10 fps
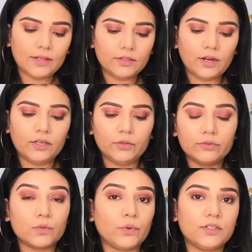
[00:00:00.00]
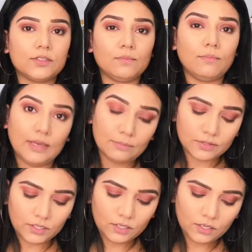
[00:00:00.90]
that I used was
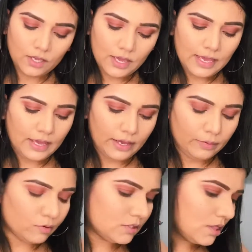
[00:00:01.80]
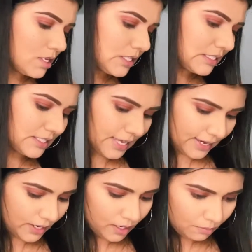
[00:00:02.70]
Maybelline. It wasn't the
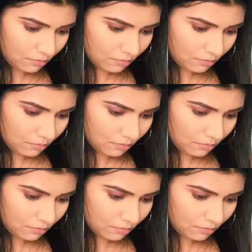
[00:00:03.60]
same.